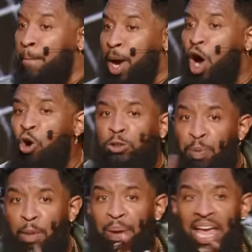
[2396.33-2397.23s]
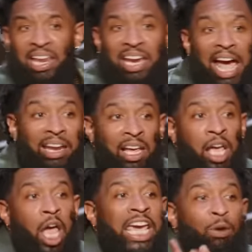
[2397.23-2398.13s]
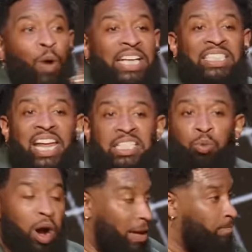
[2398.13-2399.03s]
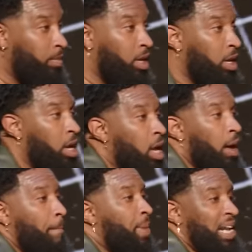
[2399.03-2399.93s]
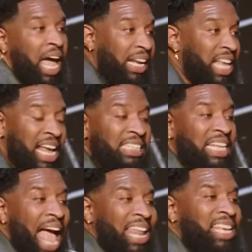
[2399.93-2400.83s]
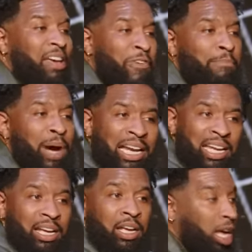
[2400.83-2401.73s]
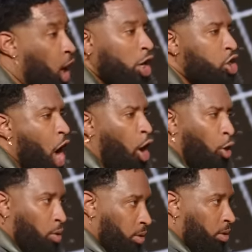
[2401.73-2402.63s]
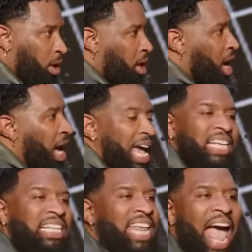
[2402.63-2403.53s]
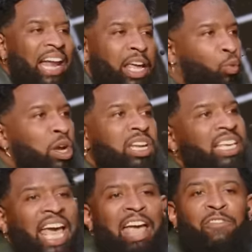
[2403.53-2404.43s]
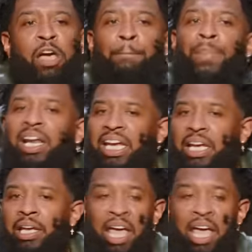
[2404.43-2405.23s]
Pause. Put a pin in that. He wasted his what? Money. Did his daddy give him money? No. His daddy wouldn't have gave him money.